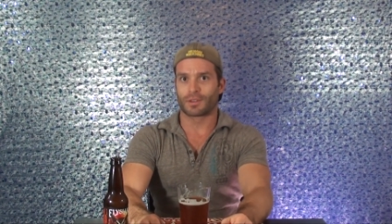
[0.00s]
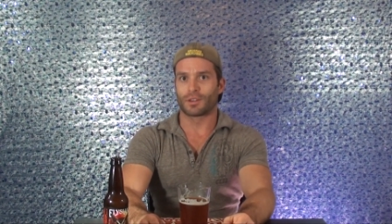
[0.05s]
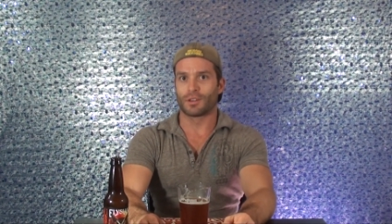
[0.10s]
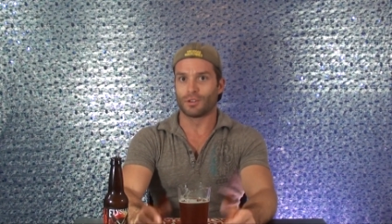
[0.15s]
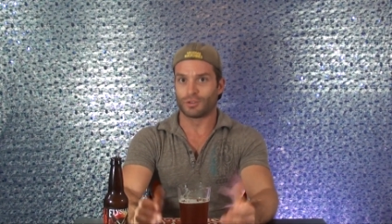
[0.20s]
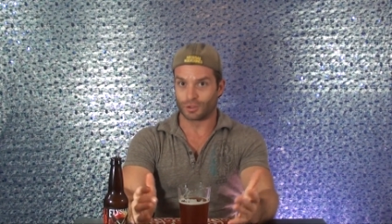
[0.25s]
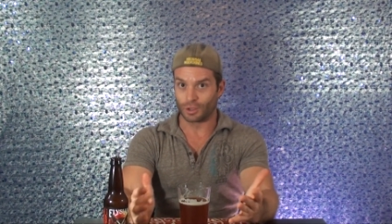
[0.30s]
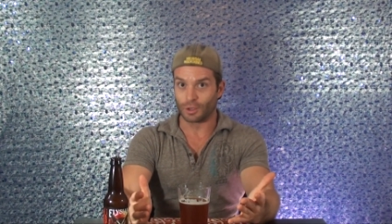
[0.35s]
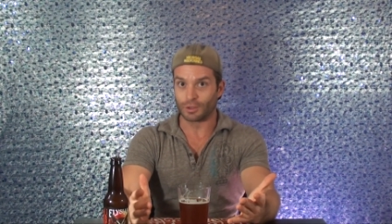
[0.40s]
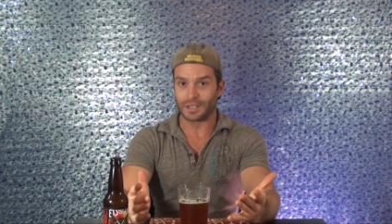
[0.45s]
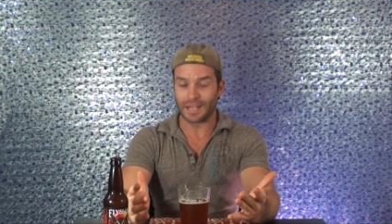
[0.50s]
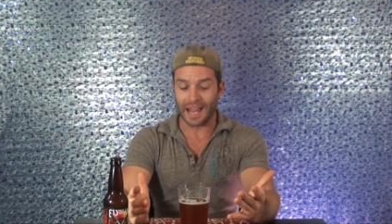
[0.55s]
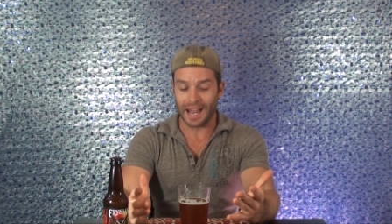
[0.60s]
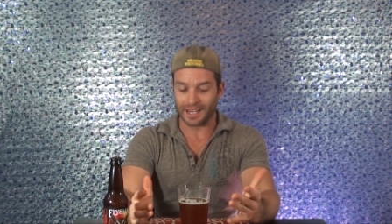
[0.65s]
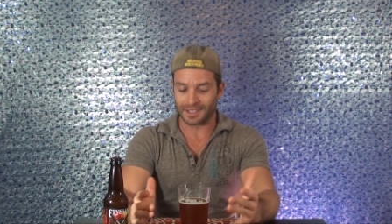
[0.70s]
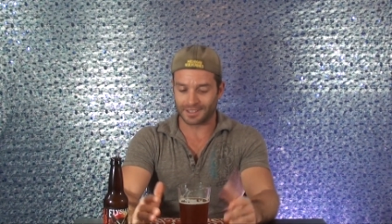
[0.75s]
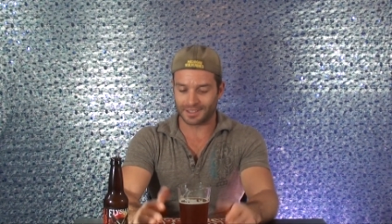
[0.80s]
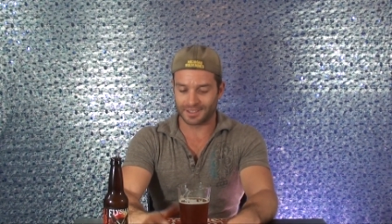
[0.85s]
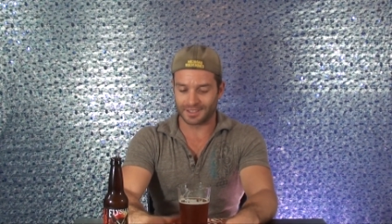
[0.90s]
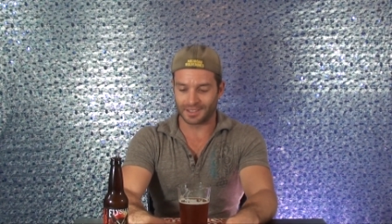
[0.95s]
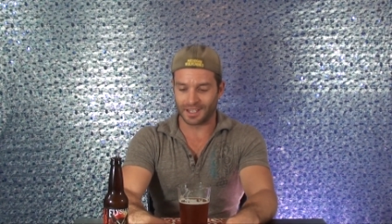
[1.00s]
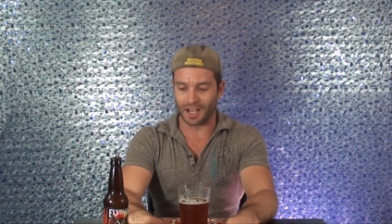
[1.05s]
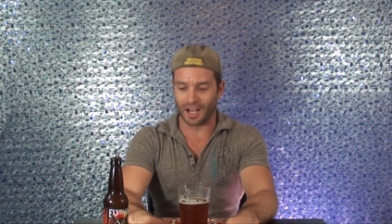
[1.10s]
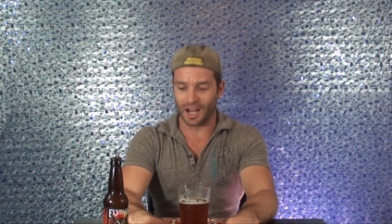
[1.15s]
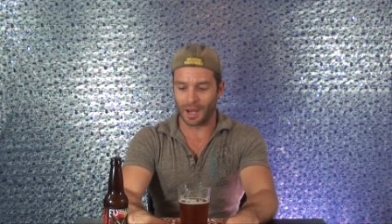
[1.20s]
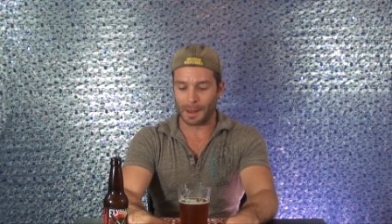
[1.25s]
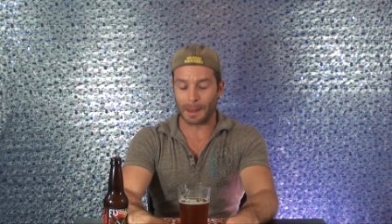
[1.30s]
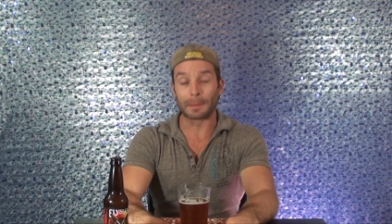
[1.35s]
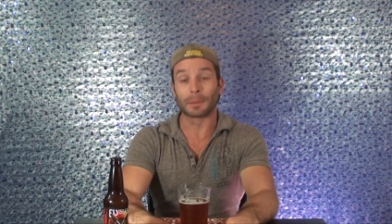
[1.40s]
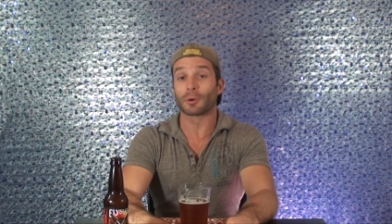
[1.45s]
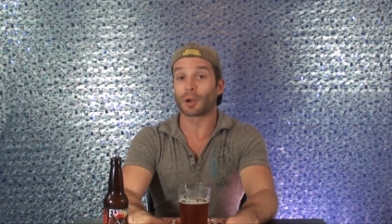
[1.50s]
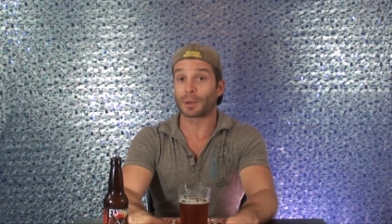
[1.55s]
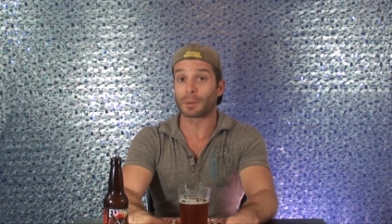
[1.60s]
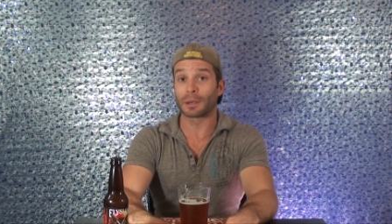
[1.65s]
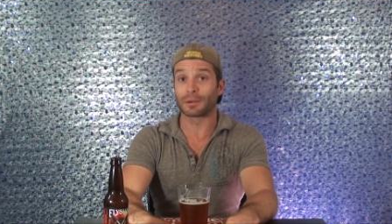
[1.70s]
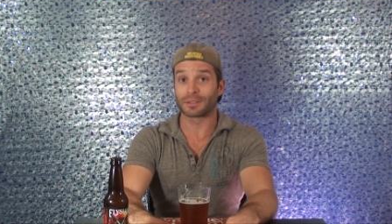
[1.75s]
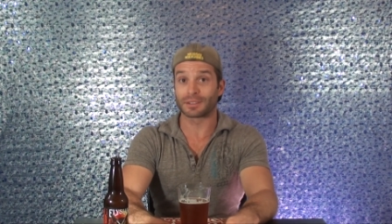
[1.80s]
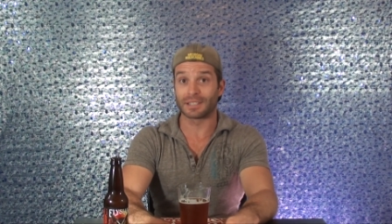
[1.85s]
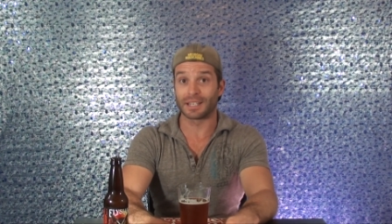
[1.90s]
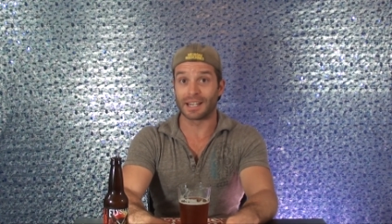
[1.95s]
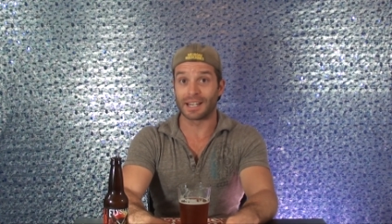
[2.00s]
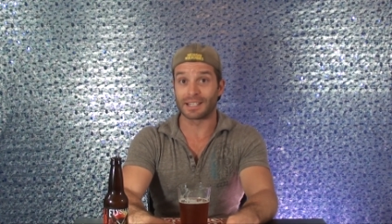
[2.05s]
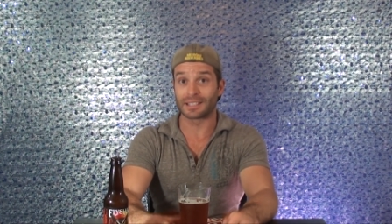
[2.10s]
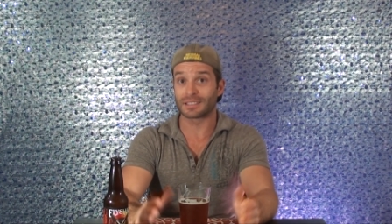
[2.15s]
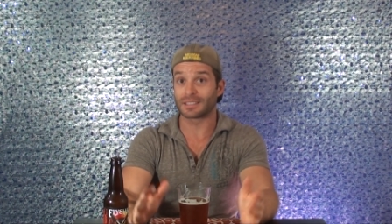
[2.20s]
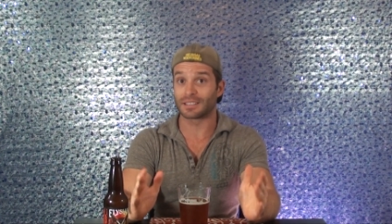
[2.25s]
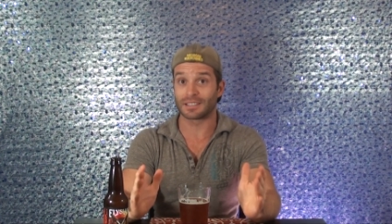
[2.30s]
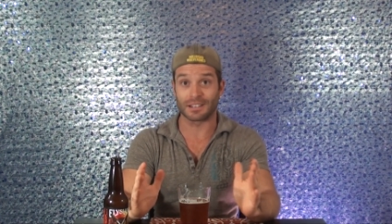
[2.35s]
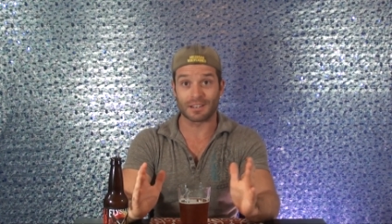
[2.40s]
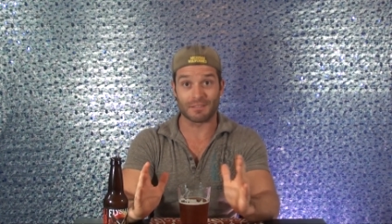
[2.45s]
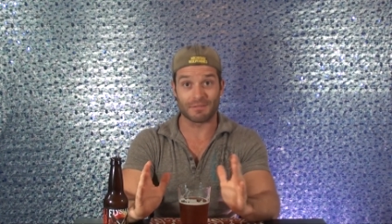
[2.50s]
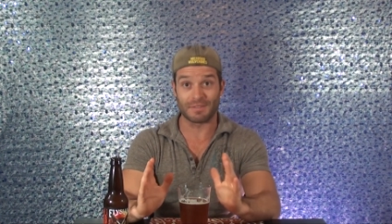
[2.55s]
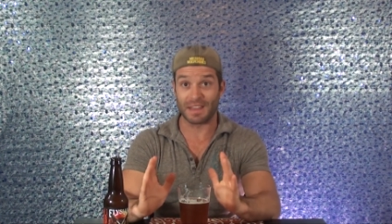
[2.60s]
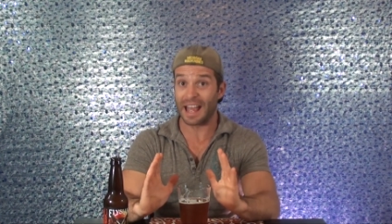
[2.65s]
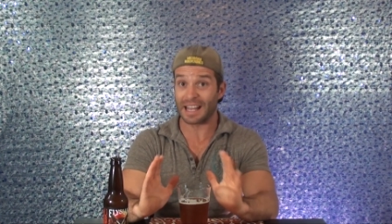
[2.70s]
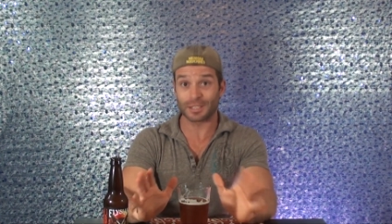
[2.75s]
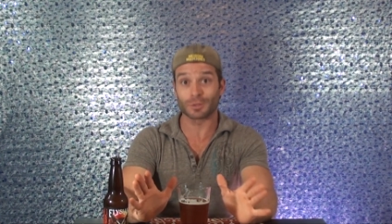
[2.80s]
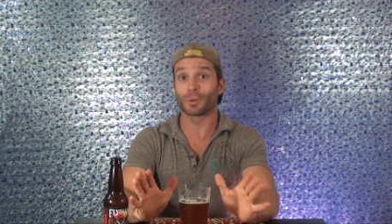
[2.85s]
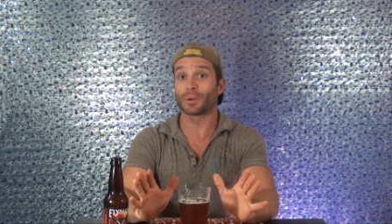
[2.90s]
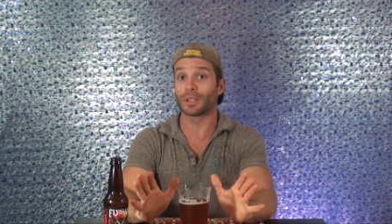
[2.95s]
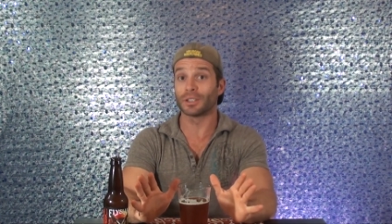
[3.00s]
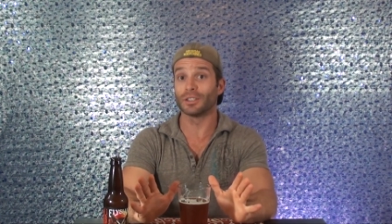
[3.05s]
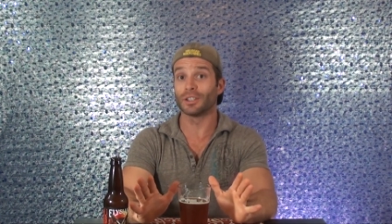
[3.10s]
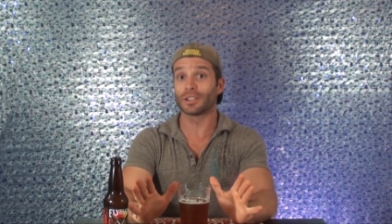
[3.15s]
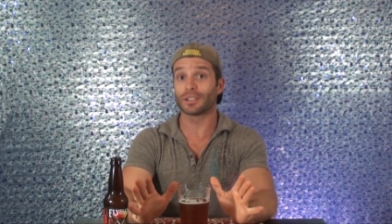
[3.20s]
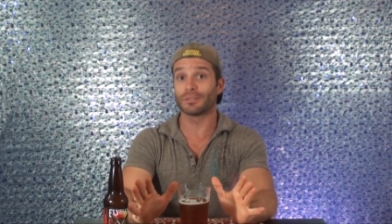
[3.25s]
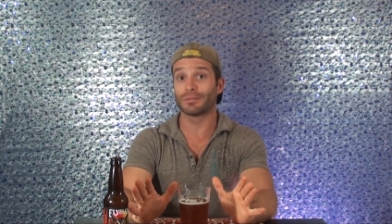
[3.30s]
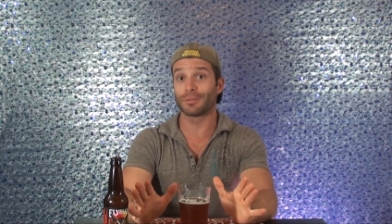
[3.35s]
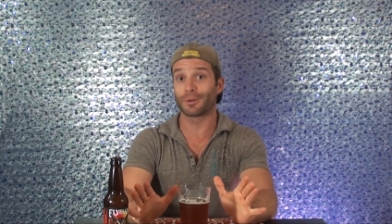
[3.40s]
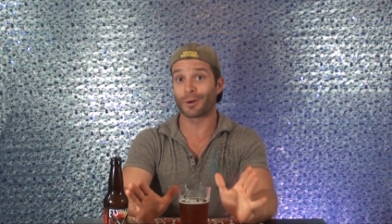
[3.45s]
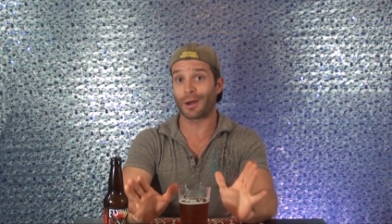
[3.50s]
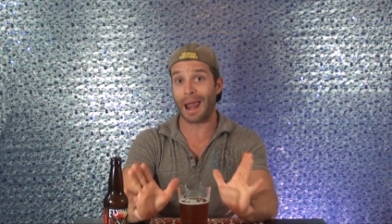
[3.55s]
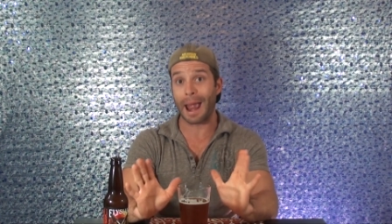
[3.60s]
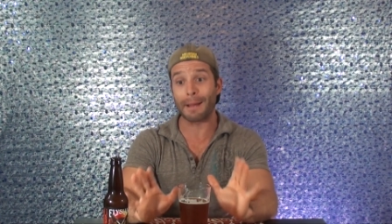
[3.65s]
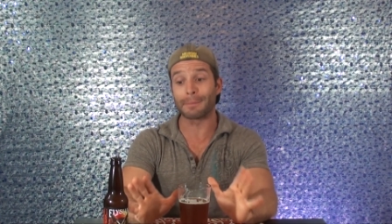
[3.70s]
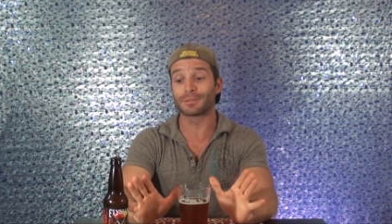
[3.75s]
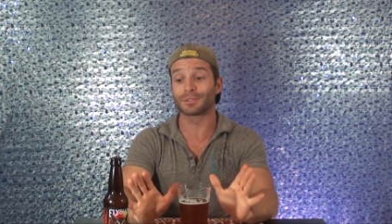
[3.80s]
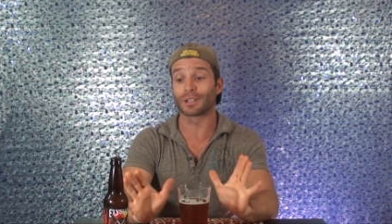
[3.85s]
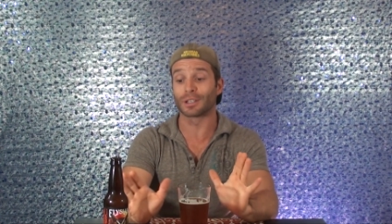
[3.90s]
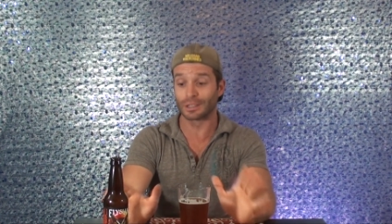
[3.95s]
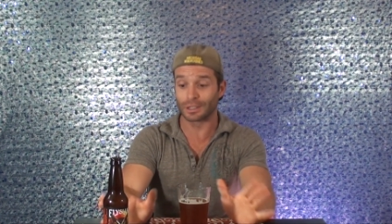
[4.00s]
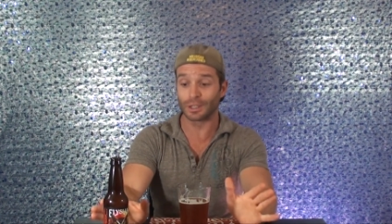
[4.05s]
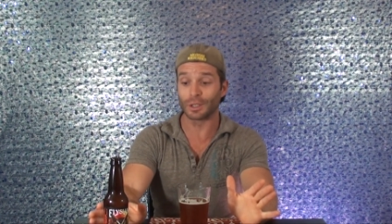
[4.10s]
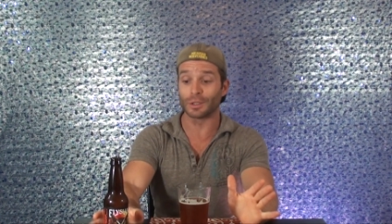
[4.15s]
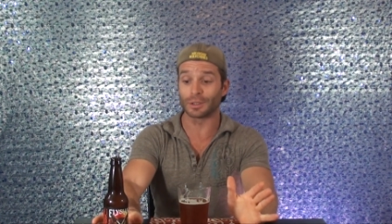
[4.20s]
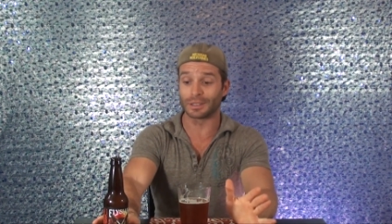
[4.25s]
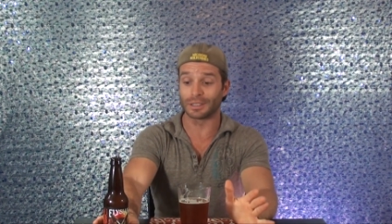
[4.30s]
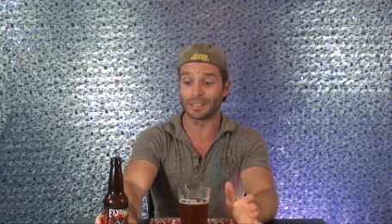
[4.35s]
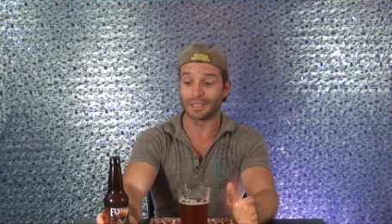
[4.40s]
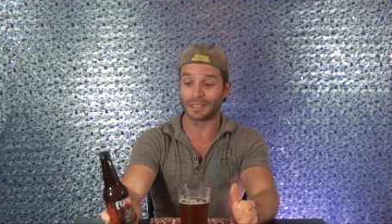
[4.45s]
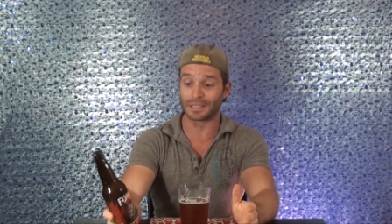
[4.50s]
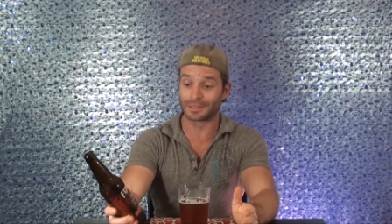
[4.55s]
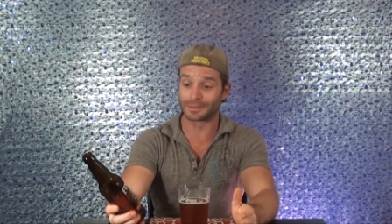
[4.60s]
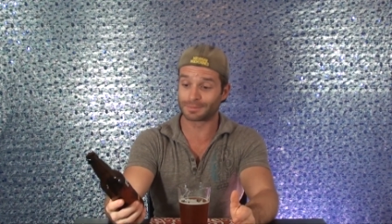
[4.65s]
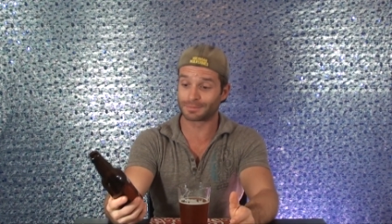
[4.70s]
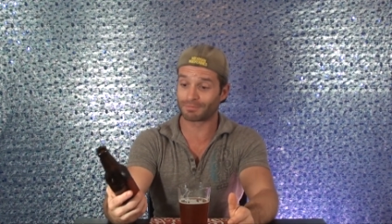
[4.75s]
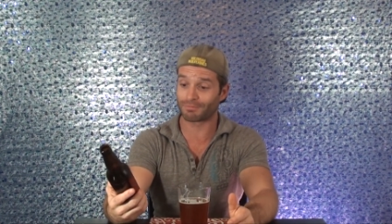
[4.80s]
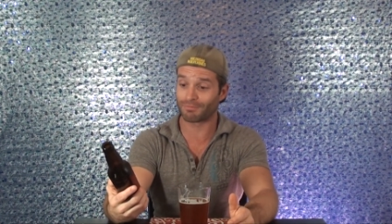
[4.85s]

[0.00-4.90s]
So yes, I'm going to recommend it for taste. If that's what you're looking for, absolutely.